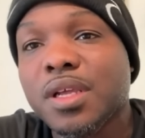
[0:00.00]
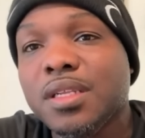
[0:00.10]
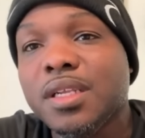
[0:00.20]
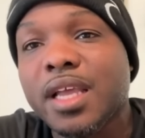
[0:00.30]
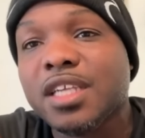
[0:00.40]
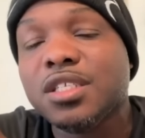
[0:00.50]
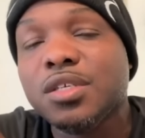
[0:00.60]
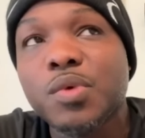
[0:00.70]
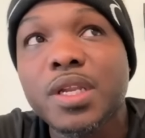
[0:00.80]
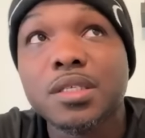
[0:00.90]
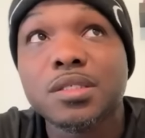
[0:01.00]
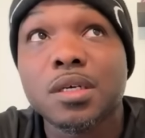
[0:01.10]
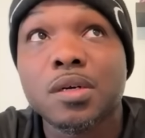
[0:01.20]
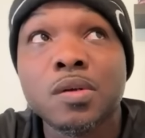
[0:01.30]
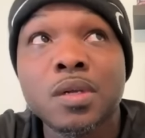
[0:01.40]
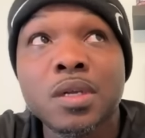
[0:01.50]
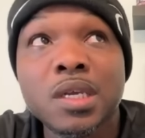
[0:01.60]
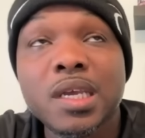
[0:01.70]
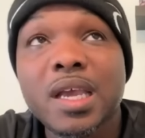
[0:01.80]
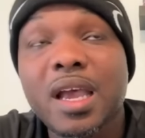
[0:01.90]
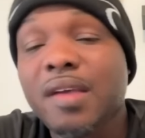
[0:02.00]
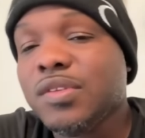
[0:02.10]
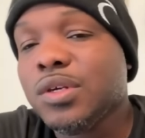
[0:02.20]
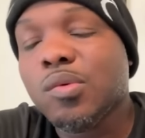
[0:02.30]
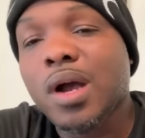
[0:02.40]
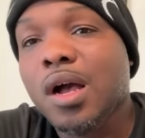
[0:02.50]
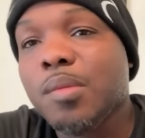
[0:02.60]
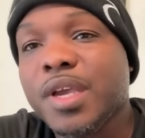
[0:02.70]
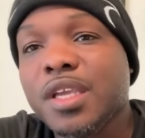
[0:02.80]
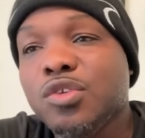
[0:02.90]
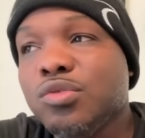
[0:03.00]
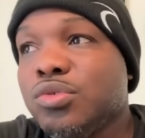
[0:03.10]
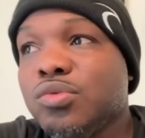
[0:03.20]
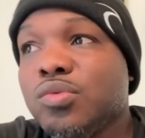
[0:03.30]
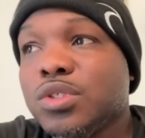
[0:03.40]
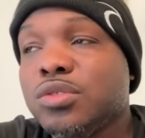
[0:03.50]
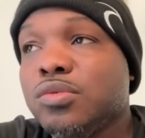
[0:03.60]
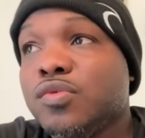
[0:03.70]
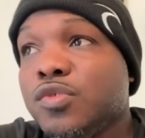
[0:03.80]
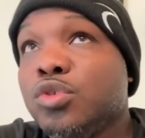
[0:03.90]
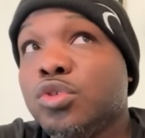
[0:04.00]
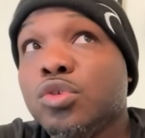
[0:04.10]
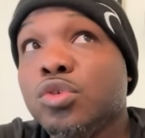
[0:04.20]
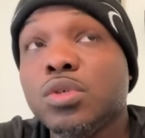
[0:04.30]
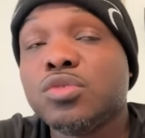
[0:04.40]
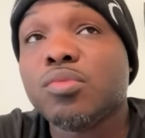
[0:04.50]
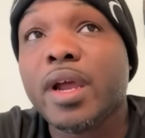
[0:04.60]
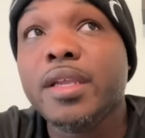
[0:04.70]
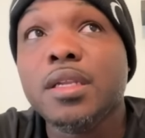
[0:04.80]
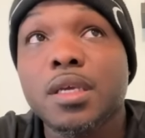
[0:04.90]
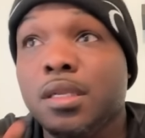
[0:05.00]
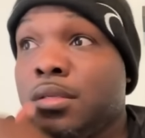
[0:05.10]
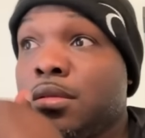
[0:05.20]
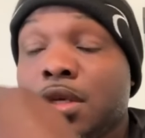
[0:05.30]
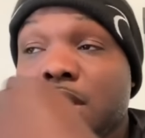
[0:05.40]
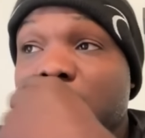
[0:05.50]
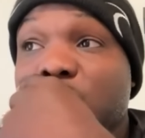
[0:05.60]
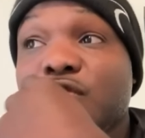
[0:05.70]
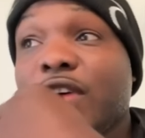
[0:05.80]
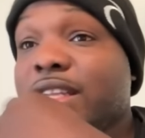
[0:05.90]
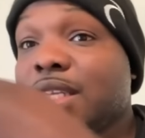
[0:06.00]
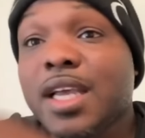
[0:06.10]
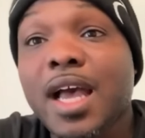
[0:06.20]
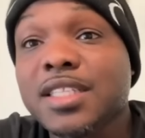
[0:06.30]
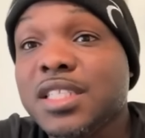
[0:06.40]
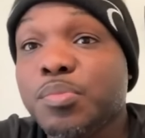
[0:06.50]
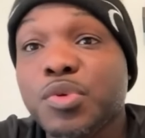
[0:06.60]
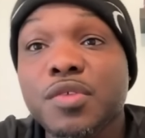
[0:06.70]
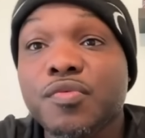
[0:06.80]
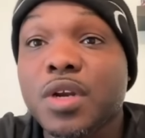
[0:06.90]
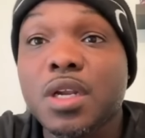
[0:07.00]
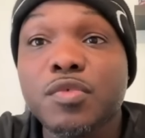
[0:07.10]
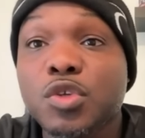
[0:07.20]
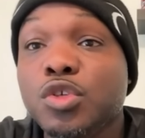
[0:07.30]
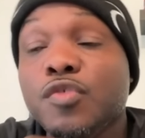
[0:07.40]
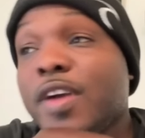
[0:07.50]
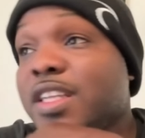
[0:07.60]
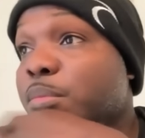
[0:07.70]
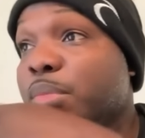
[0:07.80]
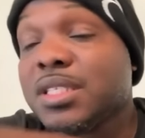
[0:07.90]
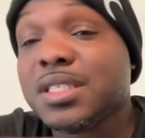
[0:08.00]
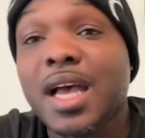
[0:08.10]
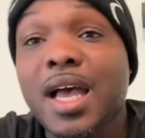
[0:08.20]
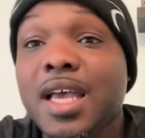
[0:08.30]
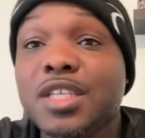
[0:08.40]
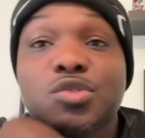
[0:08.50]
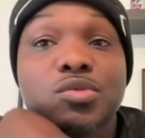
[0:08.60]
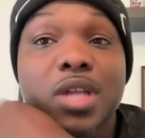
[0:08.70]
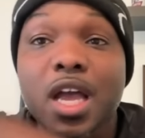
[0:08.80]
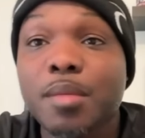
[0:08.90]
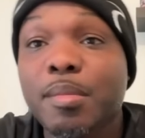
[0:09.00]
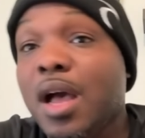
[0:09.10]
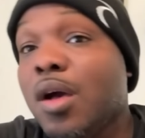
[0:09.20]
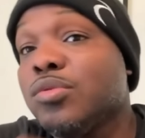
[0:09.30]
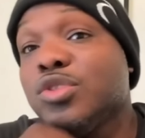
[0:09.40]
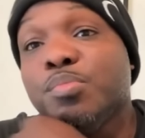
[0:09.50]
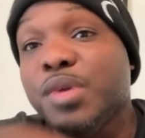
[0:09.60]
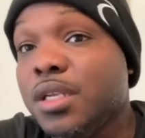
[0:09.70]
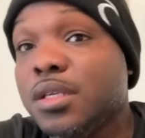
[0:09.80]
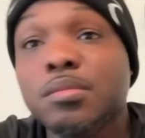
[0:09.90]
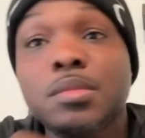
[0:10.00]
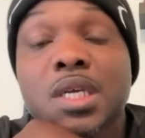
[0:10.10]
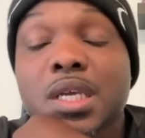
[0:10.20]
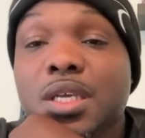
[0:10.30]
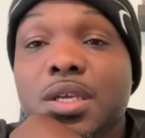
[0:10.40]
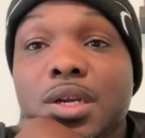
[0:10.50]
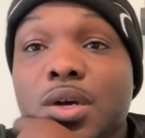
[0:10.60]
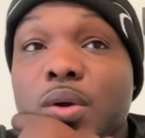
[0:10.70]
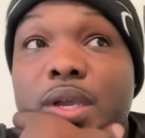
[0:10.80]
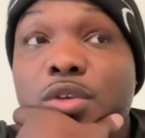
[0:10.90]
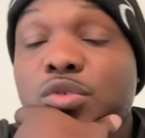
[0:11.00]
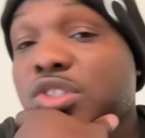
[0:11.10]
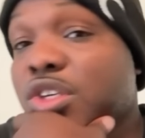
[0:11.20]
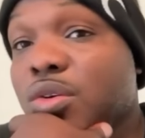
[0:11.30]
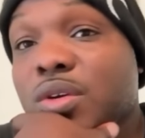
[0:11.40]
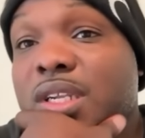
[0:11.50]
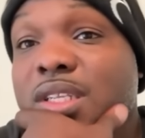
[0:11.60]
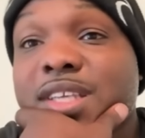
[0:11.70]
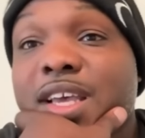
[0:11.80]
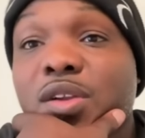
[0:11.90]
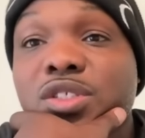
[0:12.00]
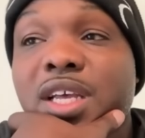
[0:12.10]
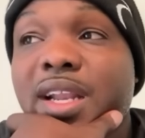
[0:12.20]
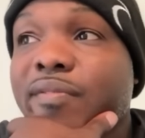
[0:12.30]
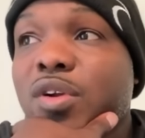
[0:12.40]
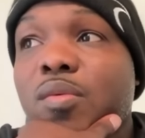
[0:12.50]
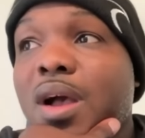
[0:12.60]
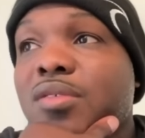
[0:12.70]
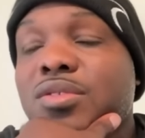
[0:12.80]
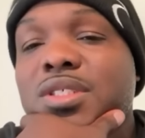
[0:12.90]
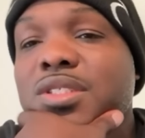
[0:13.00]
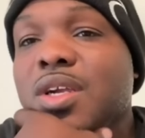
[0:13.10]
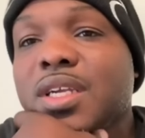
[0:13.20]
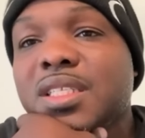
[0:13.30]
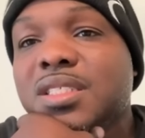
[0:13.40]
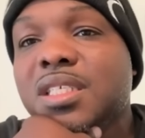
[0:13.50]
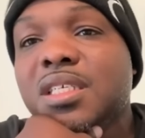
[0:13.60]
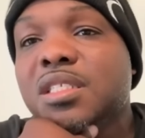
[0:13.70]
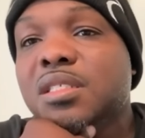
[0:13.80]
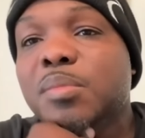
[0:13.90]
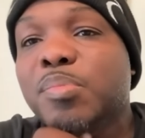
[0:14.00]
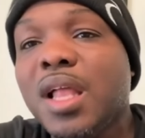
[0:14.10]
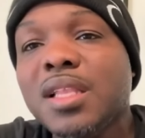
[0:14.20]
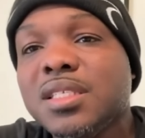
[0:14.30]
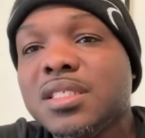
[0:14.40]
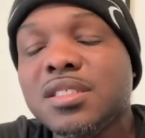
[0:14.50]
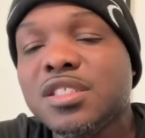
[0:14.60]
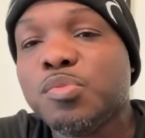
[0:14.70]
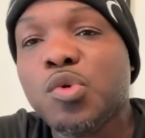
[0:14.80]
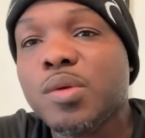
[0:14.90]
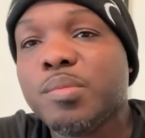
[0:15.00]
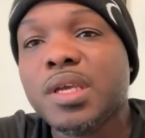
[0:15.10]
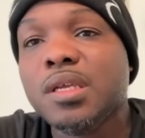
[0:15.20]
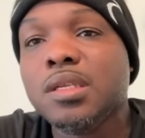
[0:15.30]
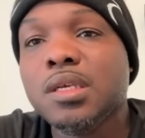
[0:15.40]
and then actually win it. So after a while, man, you do what you do what's right, and you fight the guys they put in front of you. You fight the best guys. You knock them out. You beat them. You know, and you still don't get a title shot. After a while, you just start getting sick of the politics in the sport, man.